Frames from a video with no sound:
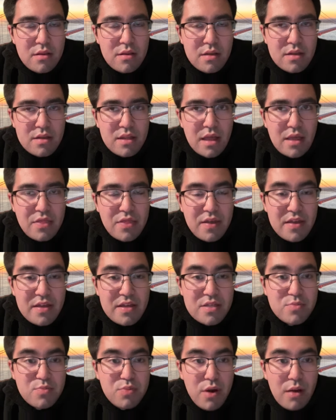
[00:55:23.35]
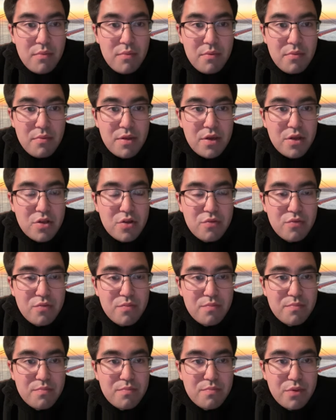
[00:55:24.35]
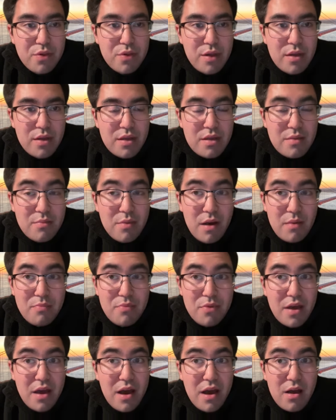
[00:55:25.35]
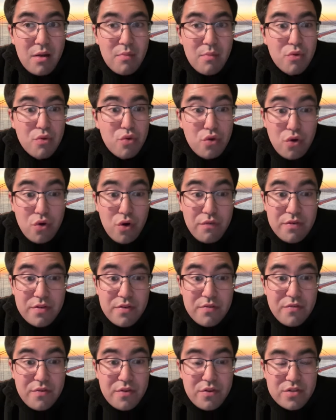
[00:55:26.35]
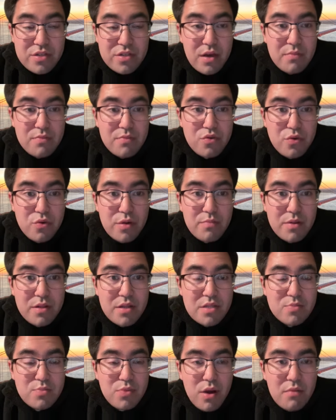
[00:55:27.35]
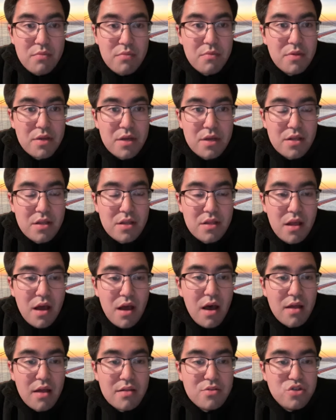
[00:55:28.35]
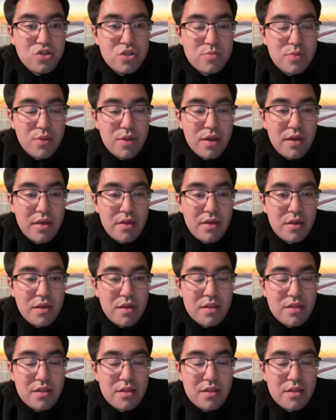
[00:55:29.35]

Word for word: And then I think he's probably going to play he might play Acapulco if he feels up to it, but he's probably going to not and just play